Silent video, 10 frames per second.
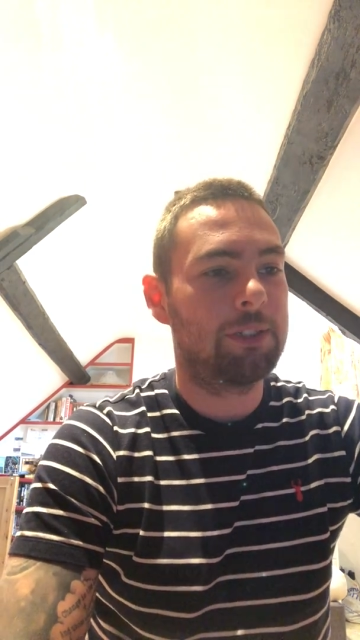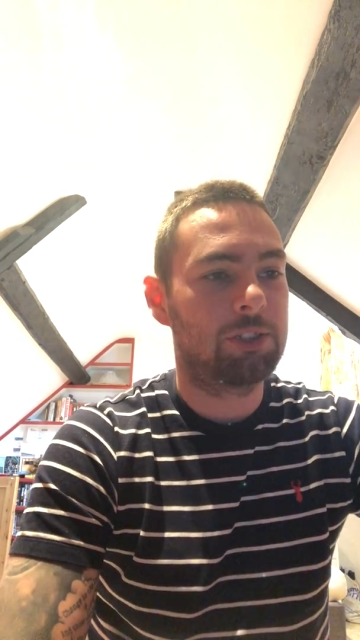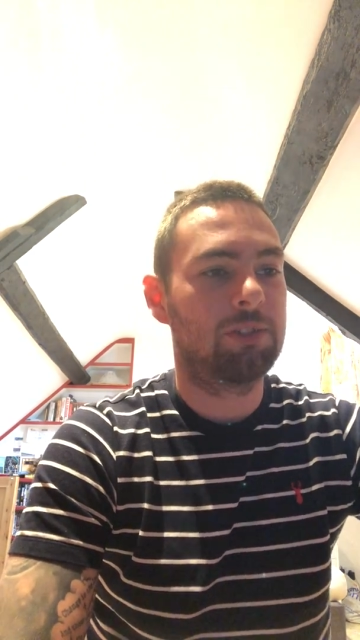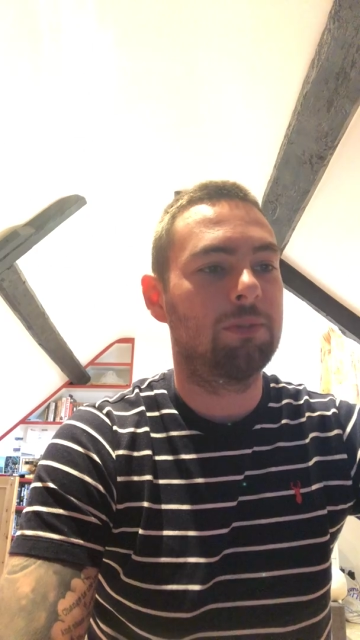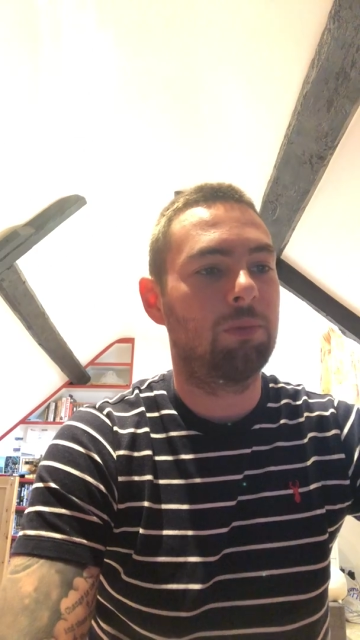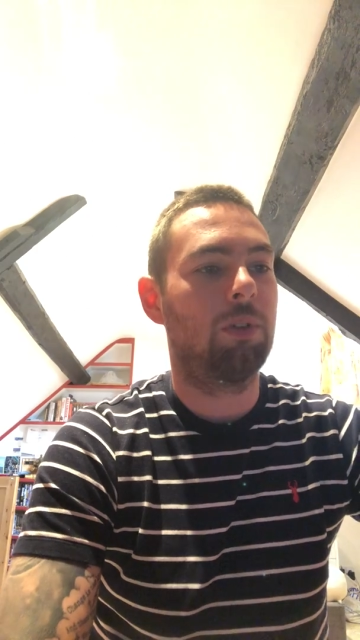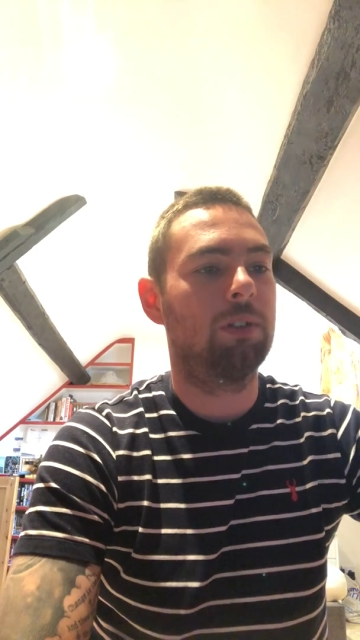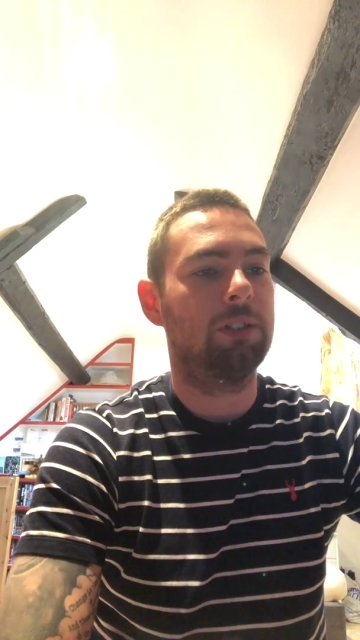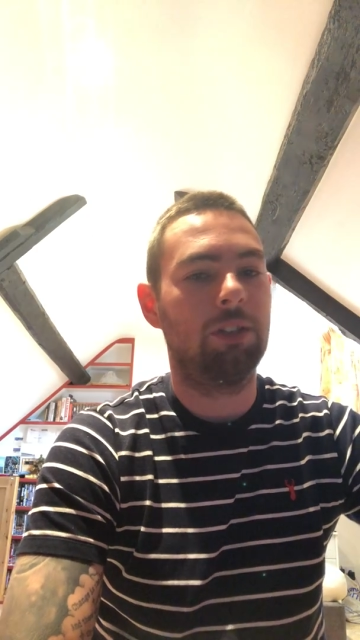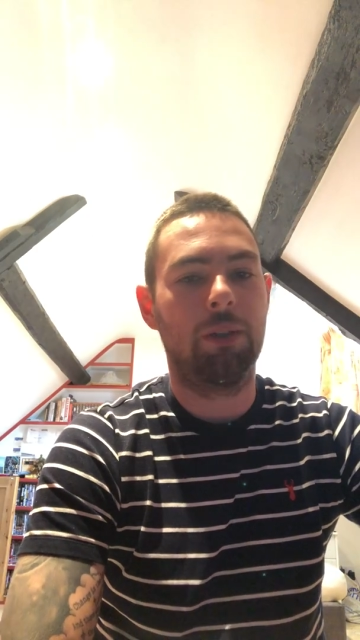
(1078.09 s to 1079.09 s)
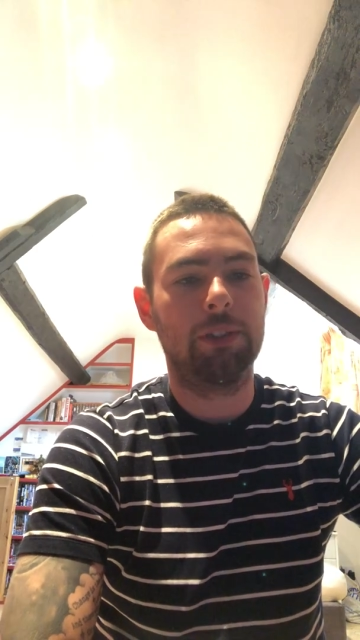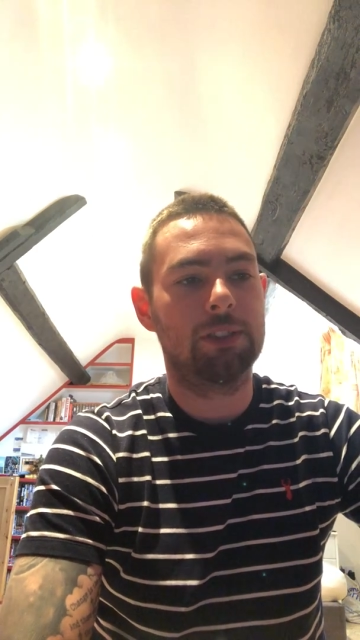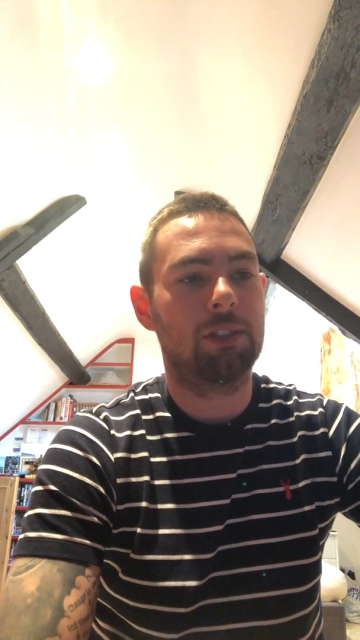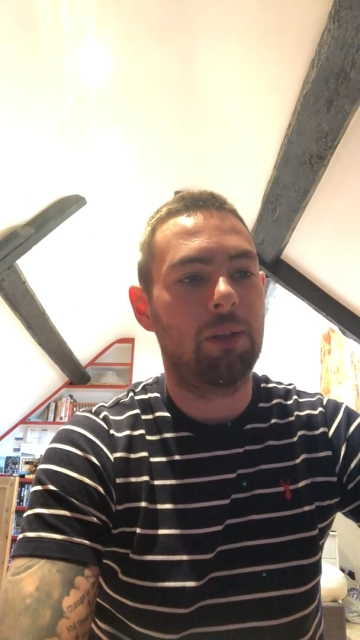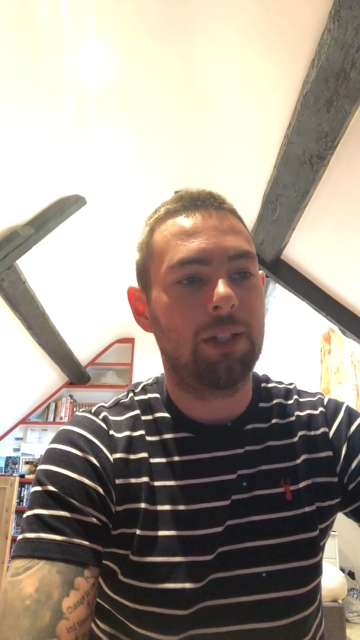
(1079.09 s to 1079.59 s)
It's what, he
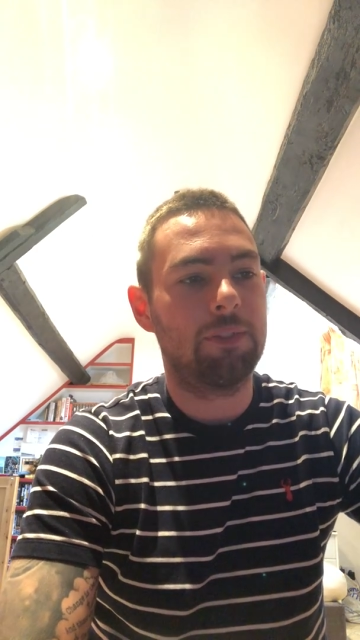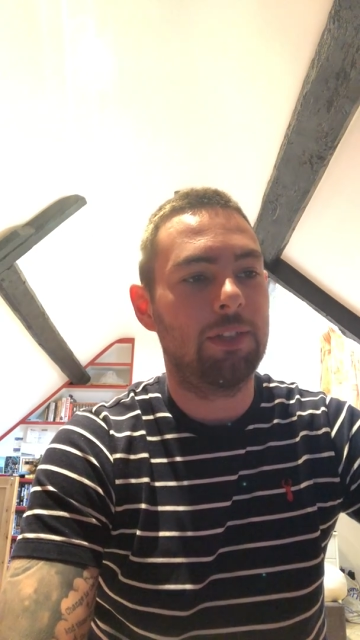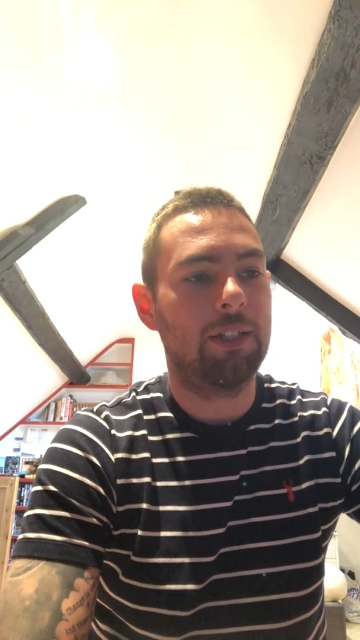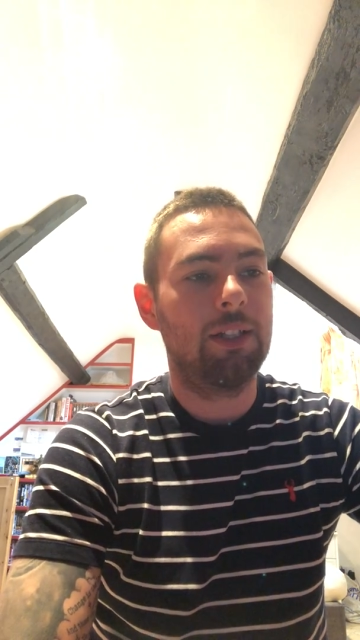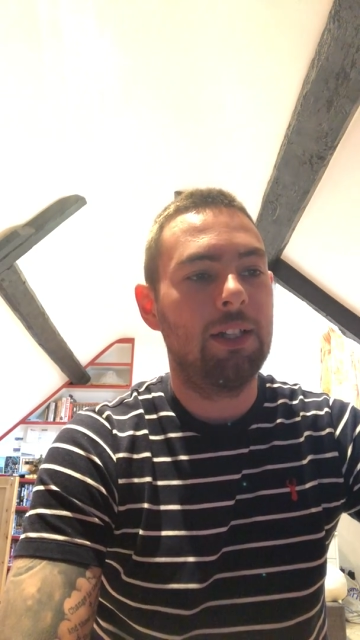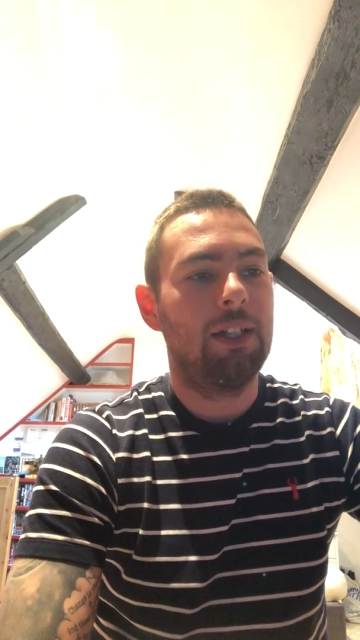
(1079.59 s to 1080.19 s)
doesn't know anything.